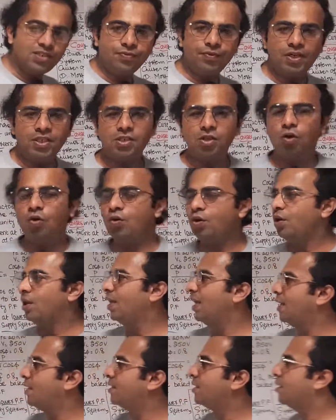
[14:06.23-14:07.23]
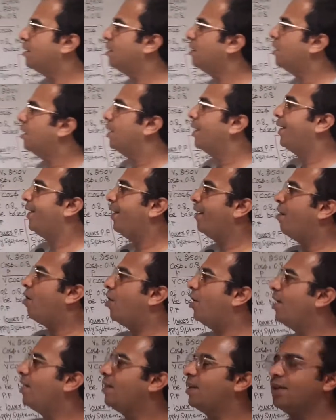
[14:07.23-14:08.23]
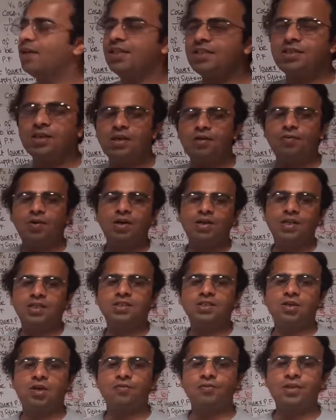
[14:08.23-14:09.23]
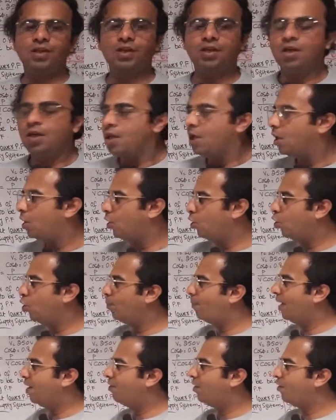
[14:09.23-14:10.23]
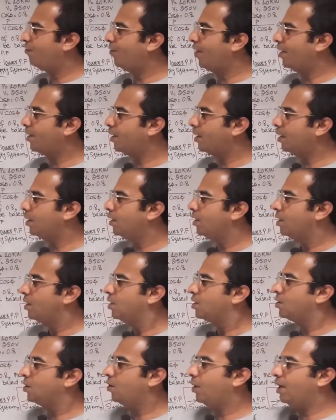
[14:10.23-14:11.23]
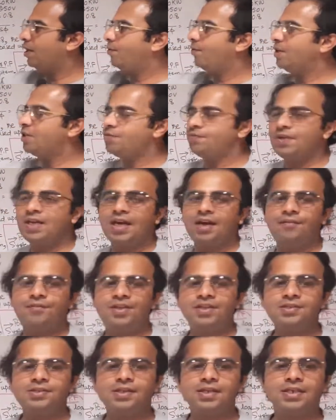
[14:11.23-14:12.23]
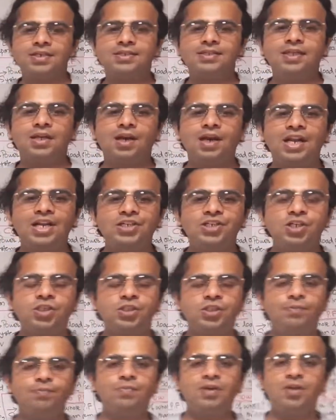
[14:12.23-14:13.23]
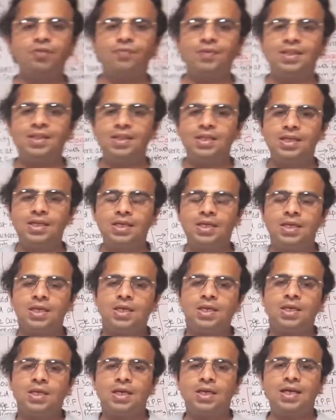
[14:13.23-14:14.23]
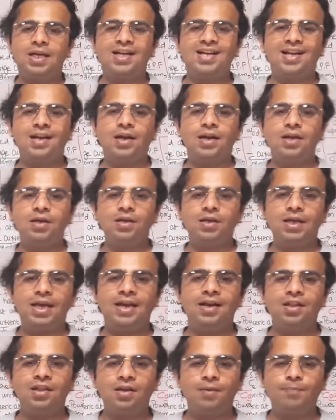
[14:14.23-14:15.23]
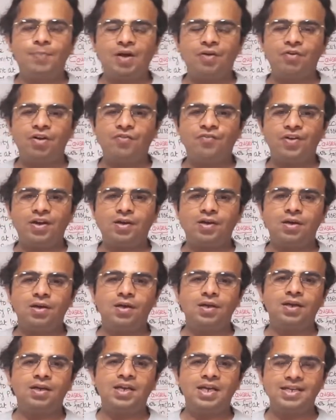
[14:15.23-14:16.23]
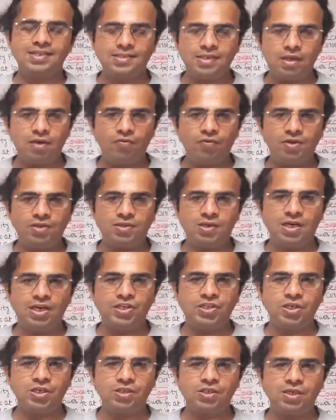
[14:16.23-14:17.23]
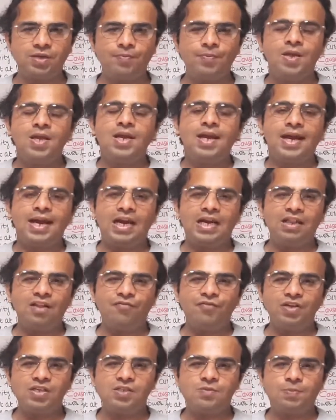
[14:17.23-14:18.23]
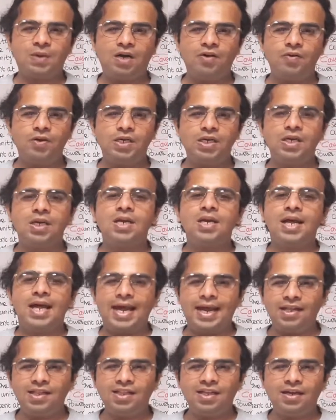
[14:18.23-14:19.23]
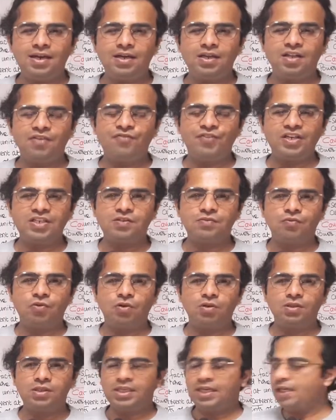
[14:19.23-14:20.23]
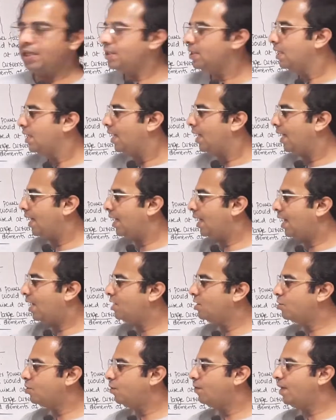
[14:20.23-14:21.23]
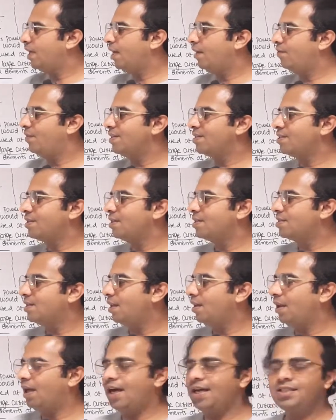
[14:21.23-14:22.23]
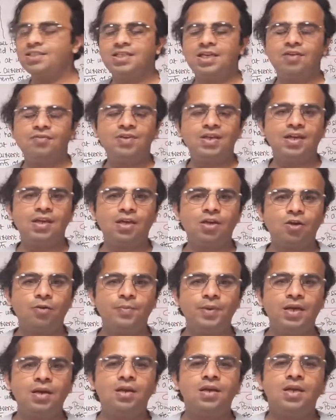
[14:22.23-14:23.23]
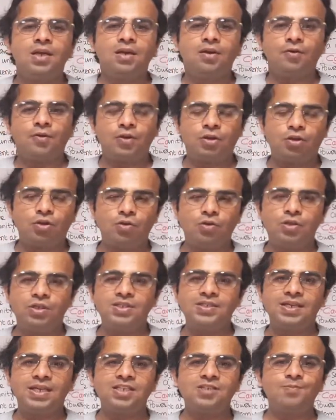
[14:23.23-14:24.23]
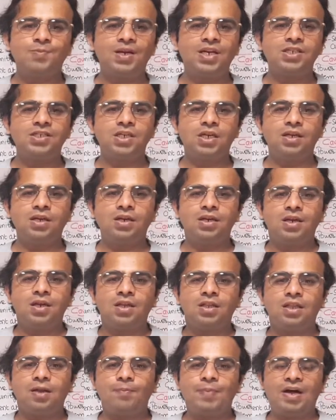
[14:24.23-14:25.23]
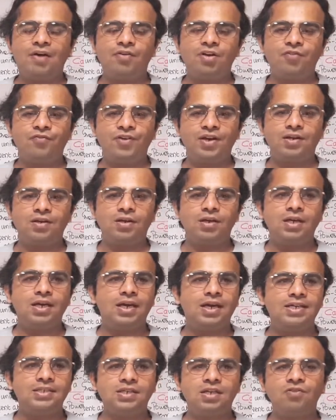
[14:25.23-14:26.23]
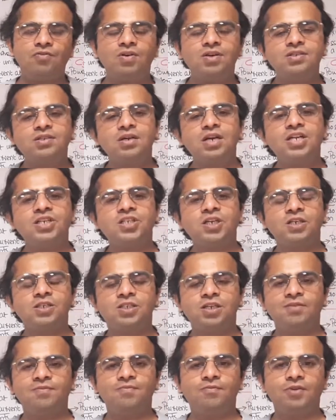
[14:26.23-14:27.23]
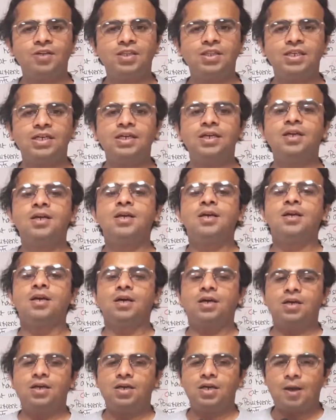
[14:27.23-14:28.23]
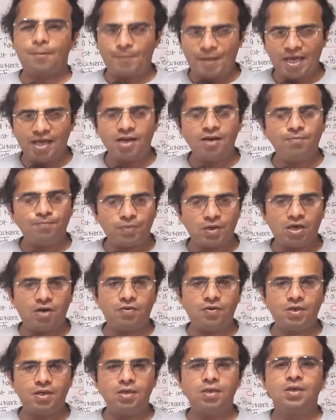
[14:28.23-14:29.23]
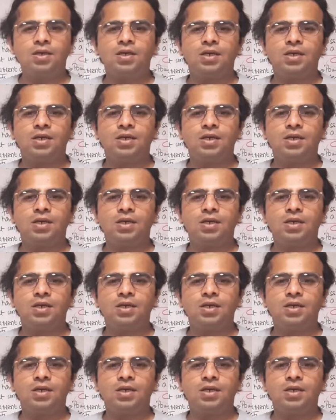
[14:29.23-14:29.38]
was the whole lecture regarding the disadvantage of the low power factor, so in which we have discussed the relationship between the current and the power factor. It has the inverse relationship at the fixed power and at the fixed voltage, and also we have discussed the large kVA equipment. Through this expression, the power factor has inverse relationship with the apparent power,